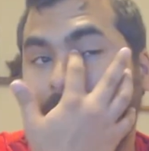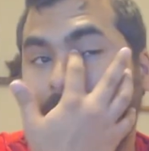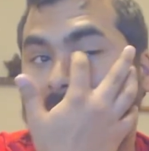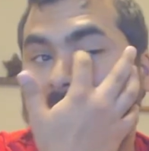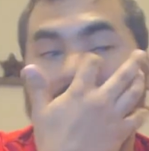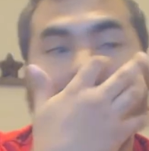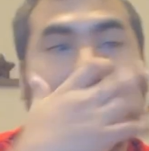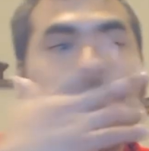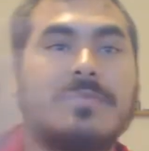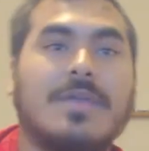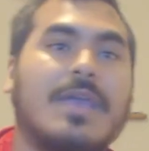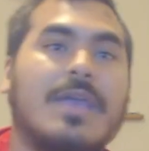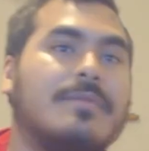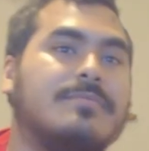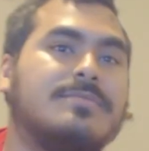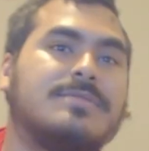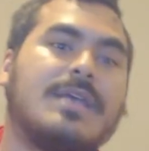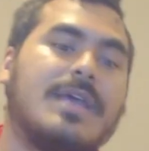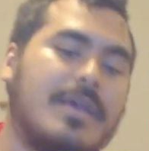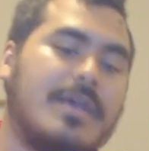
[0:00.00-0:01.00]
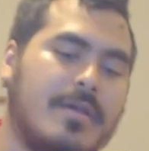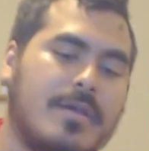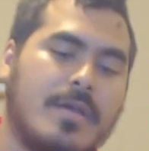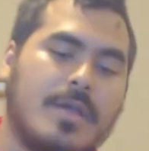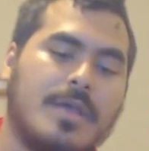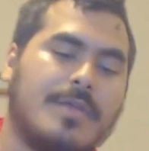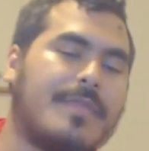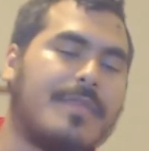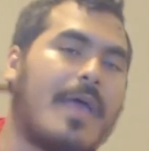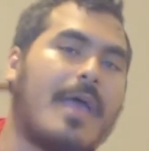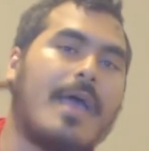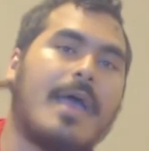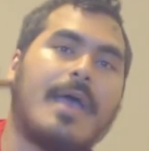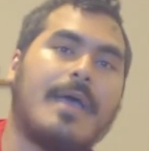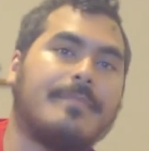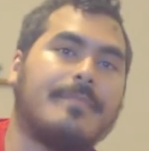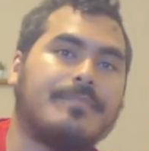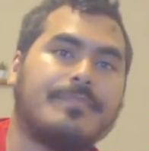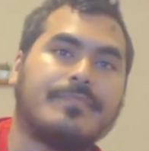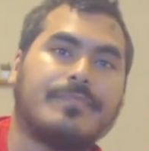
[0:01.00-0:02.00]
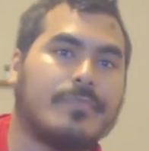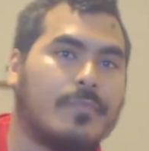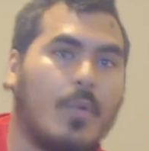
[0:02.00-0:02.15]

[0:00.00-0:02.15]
because there's some games there that